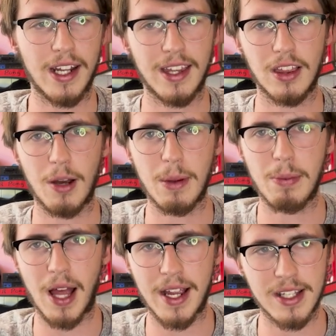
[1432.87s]
I think they'll be
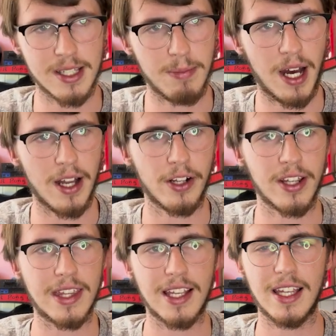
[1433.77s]
playing it smart. I
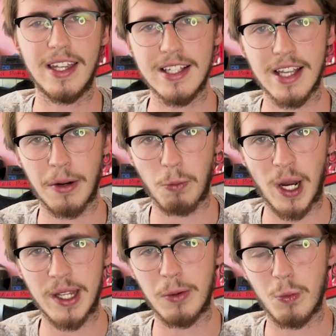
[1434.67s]
don't think Ilia's going to run
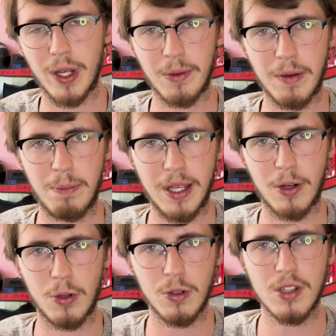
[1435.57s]
in and wing with big
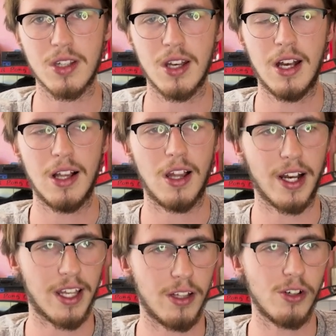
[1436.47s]
hooks
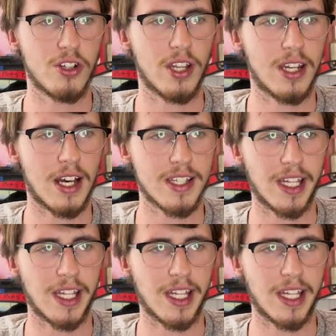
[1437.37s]
like he usually does.